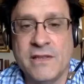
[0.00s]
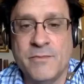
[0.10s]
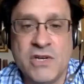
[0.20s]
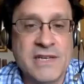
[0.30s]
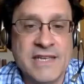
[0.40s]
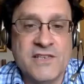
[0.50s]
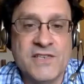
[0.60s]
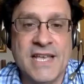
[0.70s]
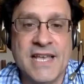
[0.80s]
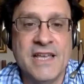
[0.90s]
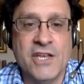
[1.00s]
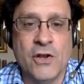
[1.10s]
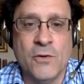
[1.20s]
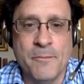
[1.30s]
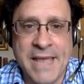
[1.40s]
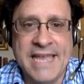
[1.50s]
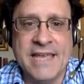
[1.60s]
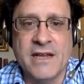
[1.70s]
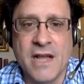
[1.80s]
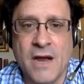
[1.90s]
book is you know make
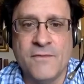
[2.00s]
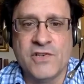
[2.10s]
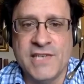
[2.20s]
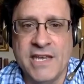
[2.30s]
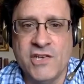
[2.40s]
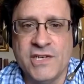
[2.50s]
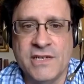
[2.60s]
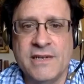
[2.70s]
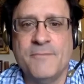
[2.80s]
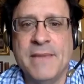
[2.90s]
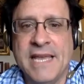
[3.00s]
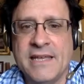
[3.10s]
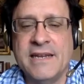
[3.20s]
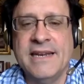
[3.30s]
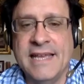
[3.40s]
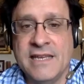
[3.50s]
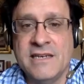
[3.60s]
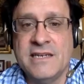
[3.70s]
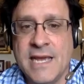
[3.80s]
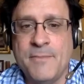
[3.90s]
it a conversation make it an
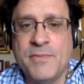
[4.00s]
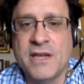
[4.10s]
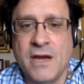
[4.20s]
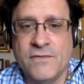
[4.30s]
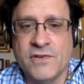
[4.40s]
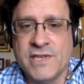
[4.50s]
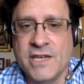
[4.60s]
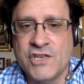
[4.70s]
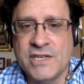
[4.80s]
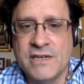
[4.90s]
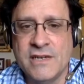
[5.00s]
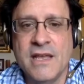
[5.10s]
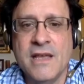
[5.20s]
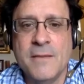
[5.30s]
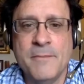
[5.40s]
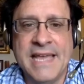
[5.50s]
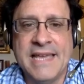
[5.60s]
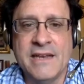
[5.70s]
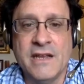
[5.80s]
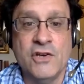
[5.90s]
in-depth conversation make
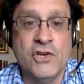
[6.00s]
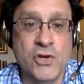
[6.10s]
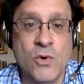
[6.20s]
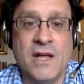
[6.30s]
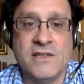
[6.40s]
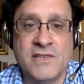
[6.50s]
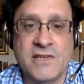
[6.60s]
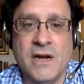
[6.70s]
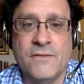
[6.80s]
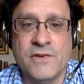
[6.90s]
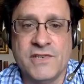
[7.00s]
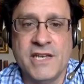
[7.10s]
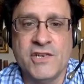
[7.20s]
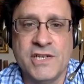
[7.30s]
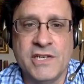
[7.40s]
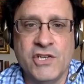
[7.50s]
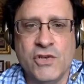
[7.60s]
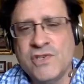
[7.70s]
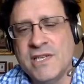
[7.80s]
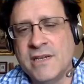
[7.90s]
it a nuanced conversation
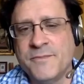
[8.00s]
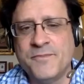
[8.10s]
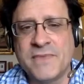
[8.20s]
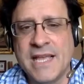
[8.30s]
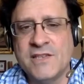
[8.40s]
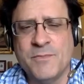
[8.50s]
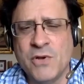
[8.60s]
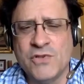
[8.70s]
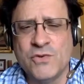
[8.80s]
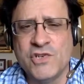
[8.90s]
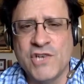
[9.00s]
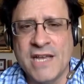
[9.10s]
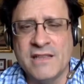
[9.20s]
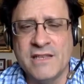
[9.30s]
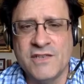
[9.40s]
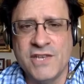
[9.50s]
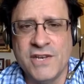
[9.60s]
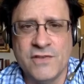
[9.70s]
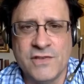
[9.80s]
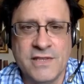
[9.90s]
using as opposed to a checklist you
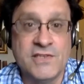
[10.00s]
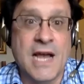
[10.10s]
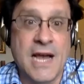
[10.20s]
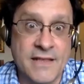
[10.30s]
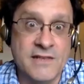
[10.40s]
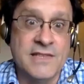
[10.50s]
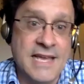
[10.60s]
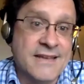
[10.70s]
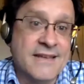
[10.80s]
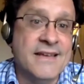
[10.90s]
know this, these guidelines like